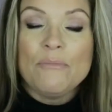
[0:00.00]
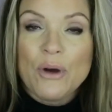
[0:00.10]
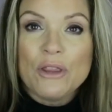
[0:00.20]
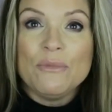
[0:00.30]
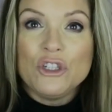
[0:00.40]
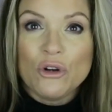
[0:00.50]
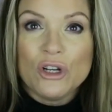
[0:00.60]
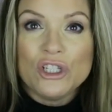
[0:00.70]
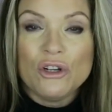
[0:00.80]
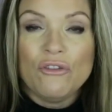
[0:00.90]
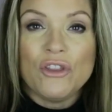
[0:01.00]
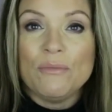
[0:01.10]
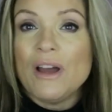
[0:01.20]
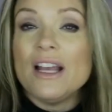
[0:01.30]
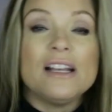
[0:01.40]
but the majority of
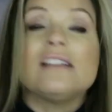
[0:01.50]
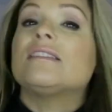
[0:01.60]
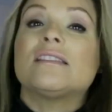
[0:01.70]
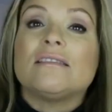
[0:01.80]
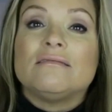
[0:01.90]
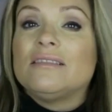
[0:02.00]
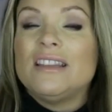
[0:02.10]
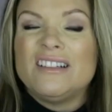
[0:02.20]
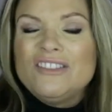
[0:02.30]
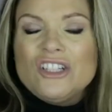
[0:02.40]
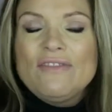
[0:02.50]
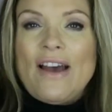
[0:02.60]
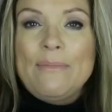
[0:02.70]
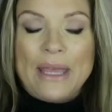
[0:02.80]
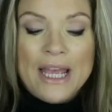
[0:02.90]
them they're just
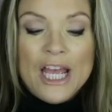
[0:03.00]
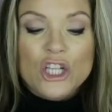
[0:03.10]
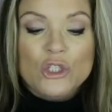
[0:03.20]
fabby.